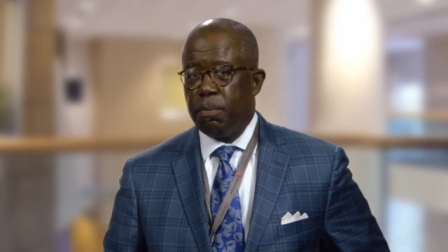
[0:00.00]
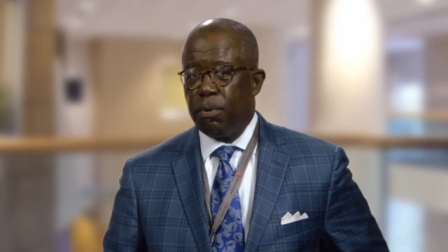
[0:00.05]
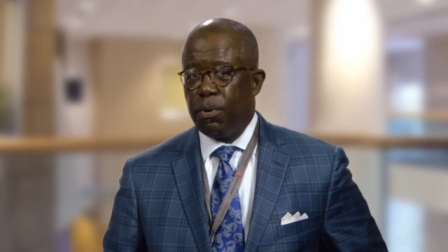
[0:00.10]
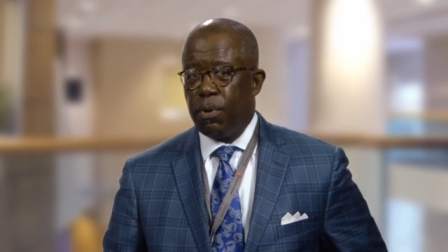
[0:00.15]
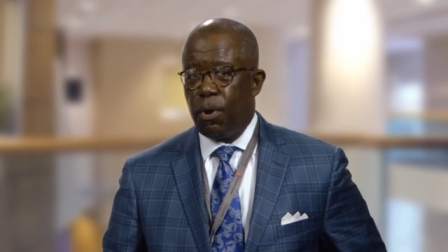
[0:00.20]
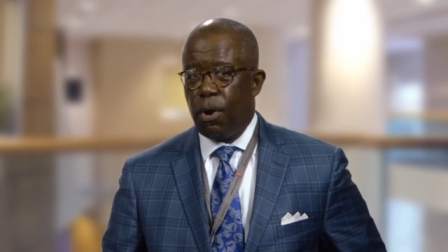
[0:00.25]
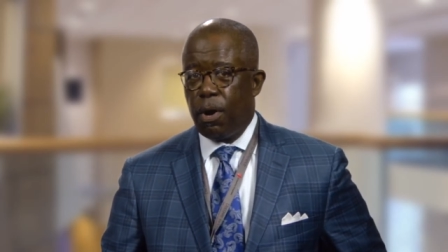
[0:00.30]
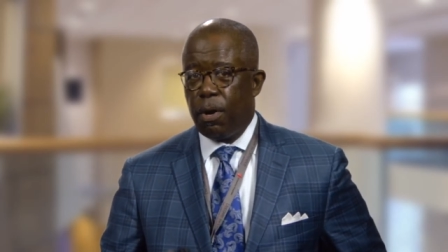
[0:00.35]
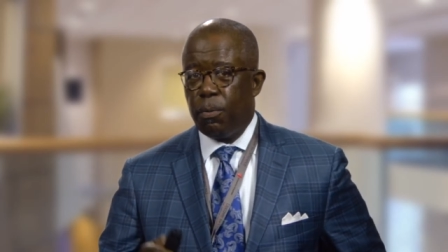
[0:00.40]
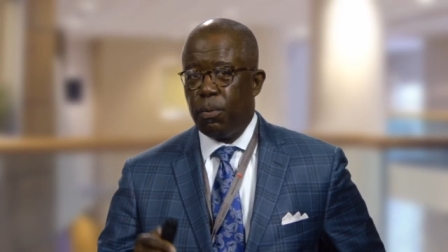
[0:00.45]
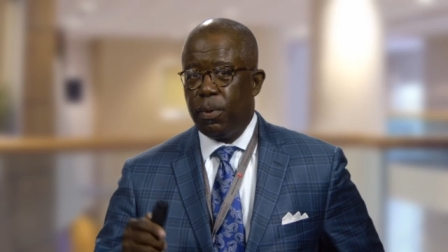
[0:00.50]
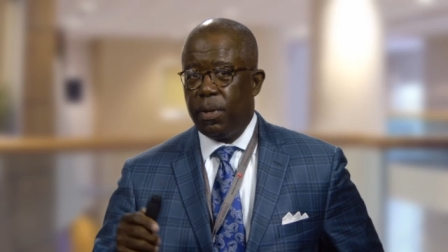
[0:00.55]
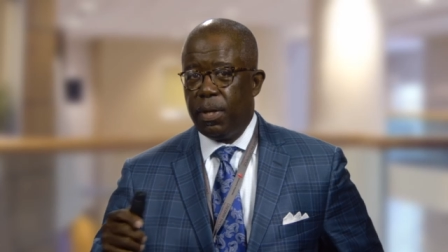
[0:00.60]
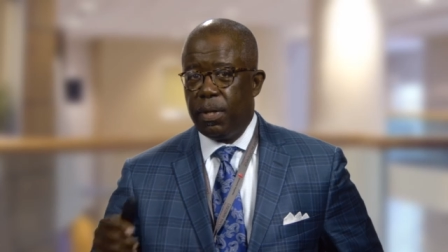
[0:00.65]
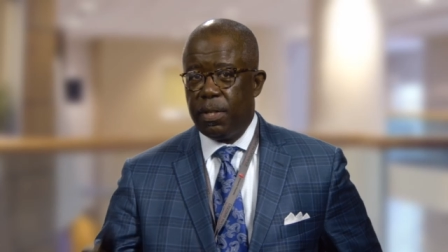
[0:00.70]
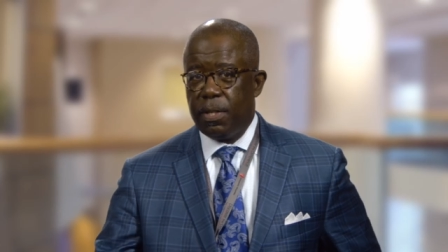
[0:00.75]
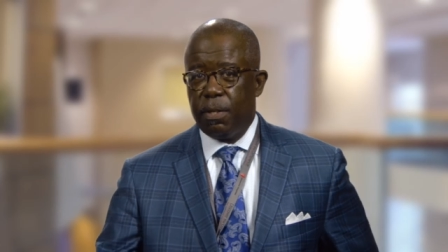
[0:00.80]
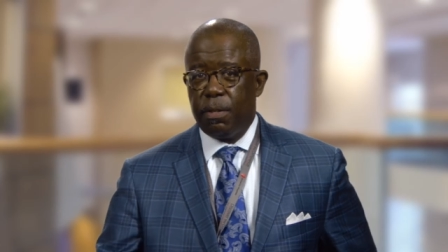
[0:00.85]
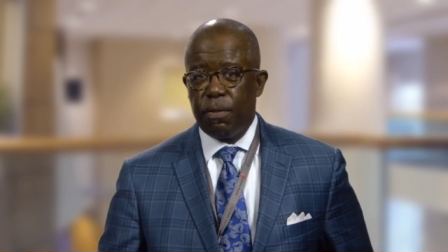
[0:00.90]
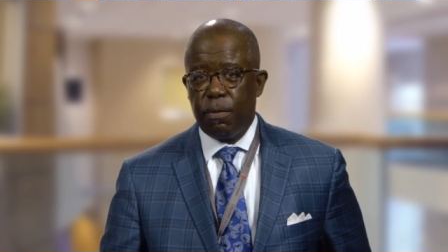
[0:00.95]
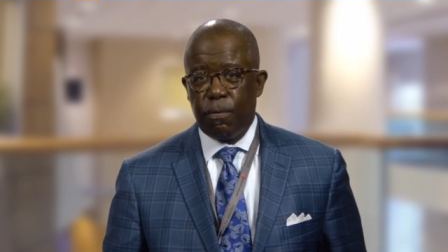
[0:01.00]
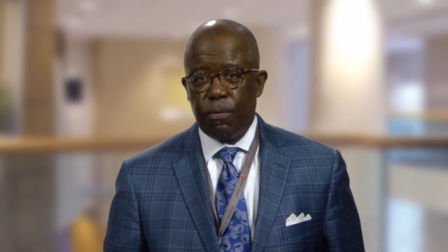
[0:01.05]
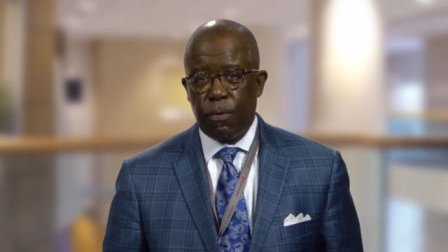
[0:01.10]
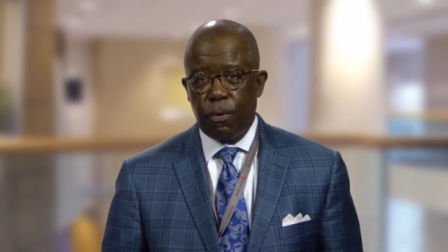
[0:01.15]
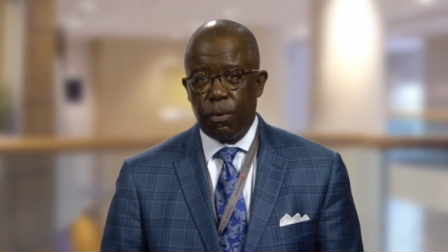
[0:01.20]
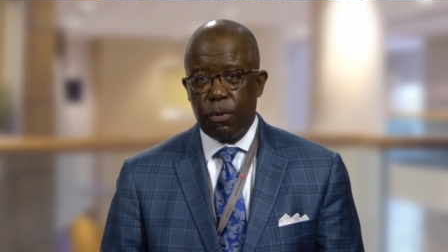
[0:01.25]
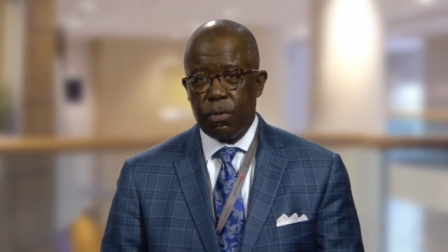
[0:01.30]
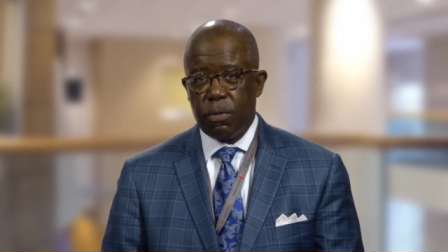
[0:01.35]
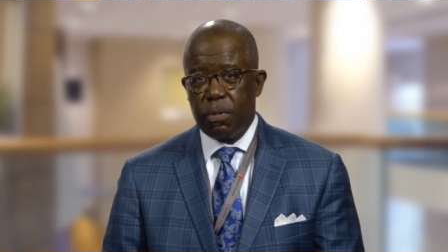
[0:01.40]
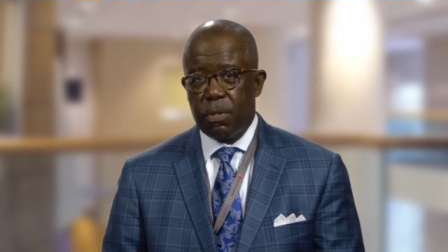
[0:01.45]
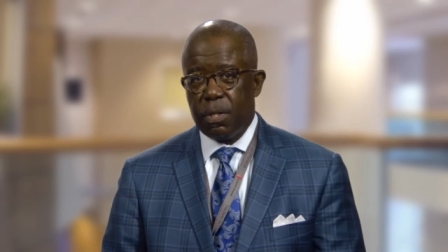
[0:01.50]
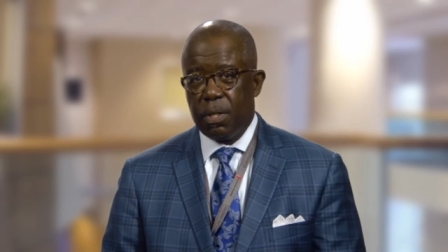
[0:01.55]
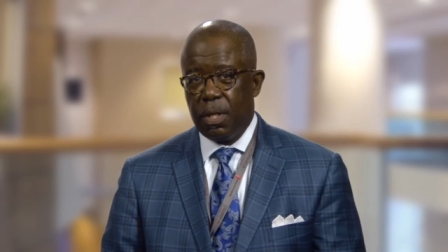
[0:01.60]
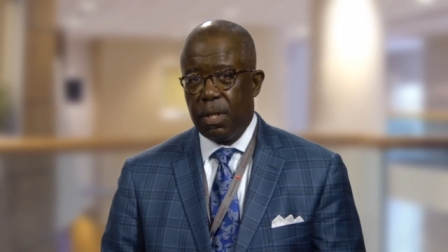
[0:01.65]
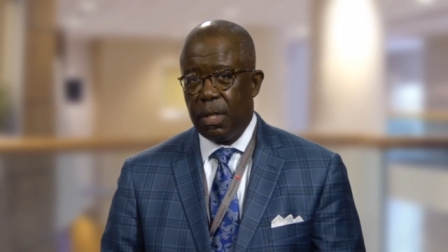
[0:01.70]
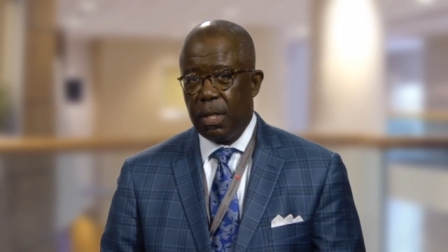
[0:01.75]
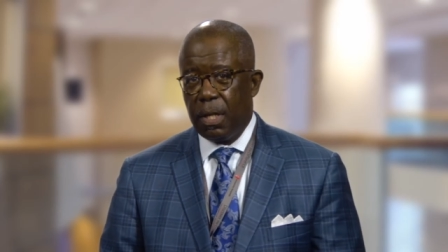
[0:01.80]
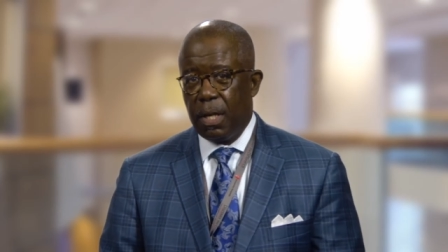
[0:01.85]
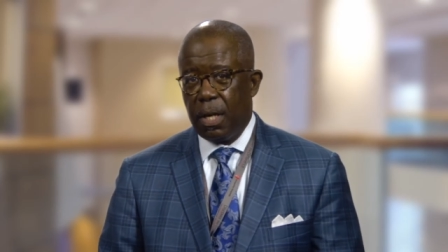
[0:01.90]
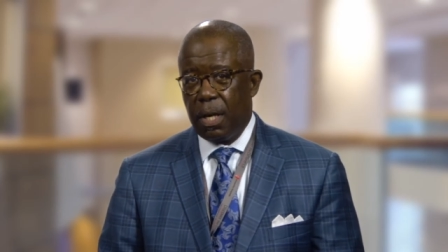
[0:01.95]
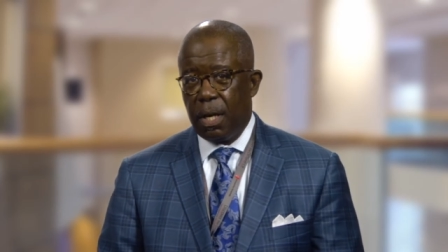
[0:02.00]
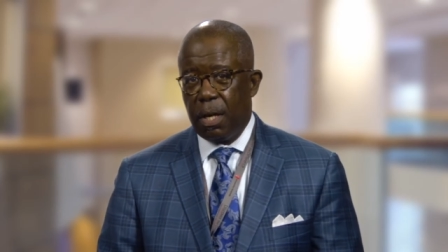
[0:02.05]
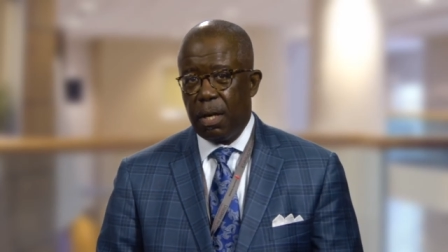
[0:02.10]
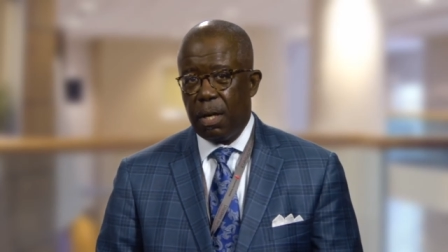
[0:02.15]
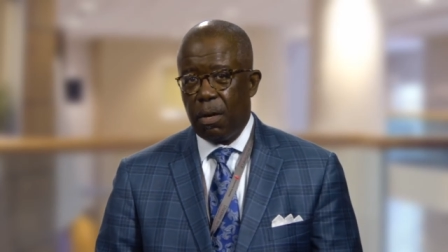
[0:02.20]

Barnard when he did the first uh,